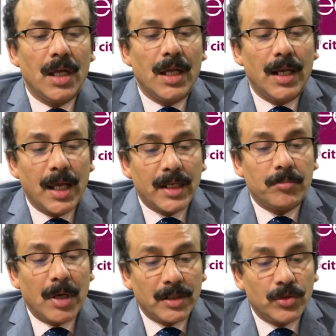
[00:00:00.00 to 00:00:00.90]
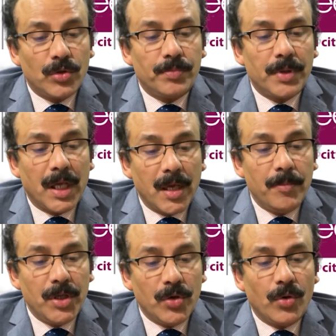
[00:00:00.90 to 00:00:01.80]
Like blood group
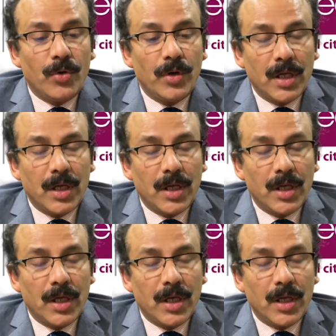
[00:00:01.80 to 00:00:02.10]
ABO,